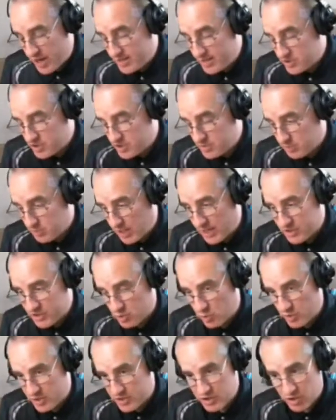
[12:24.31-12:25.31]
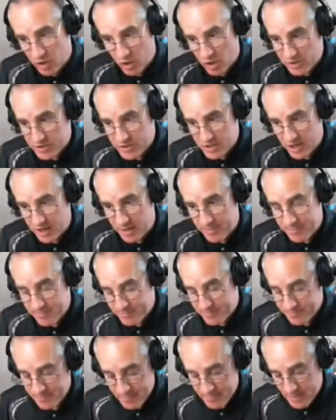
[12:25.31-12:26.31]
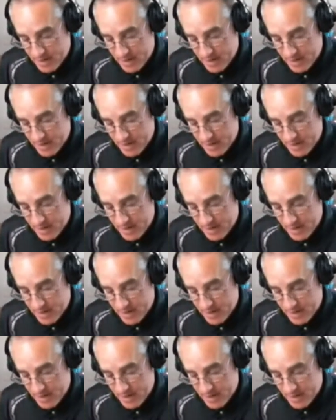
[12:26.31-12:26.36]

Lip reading: it creates plot twists all the time.